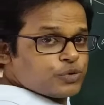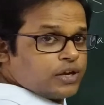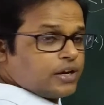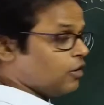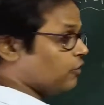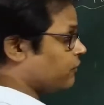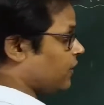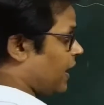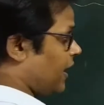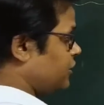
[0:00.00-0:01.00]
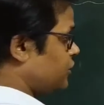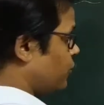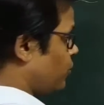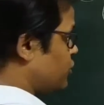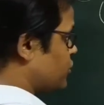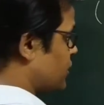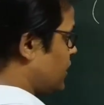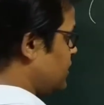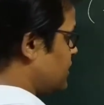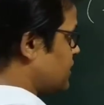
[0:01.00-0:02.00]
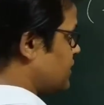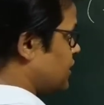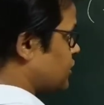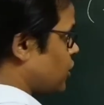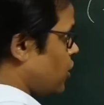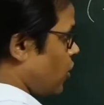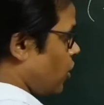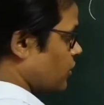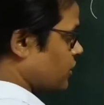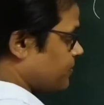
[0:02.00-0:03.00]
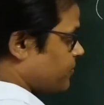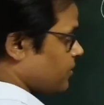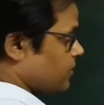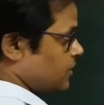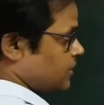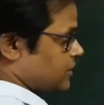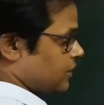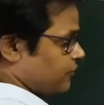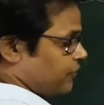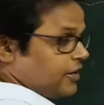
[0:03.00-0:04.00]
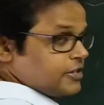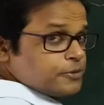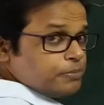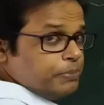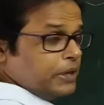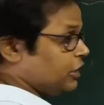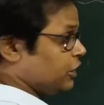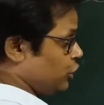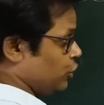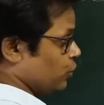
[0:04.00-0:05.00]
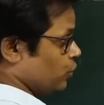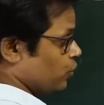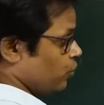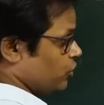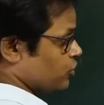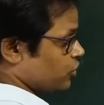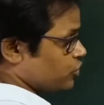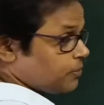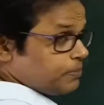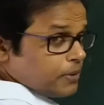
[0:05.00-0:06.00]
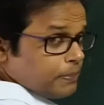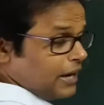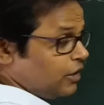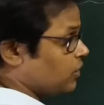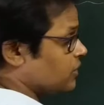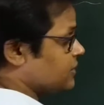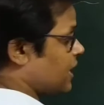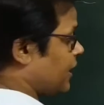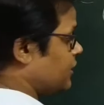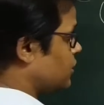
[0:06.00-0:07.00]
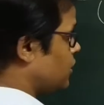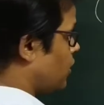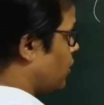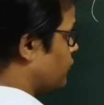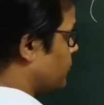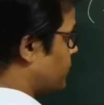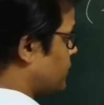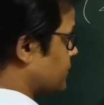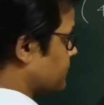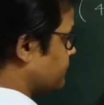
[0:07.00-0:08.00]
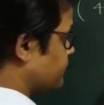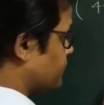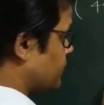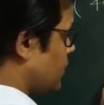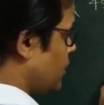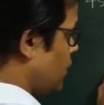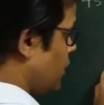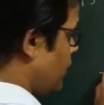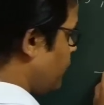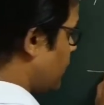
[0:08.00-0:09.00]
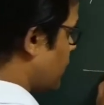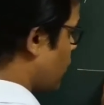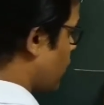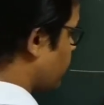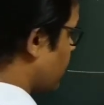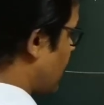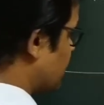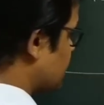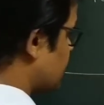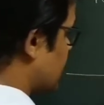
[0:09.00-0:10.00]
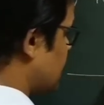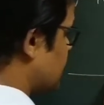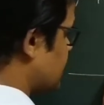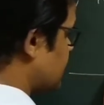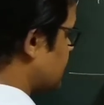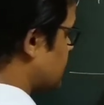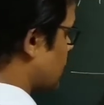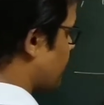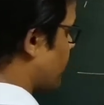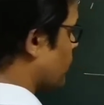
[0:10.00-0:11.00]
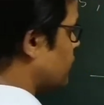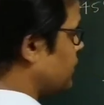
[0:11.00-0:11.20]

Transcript: to a ray of light which is incident on the surface PQ, which is also the perpendicular side of the prism? If a ray of light is incident upon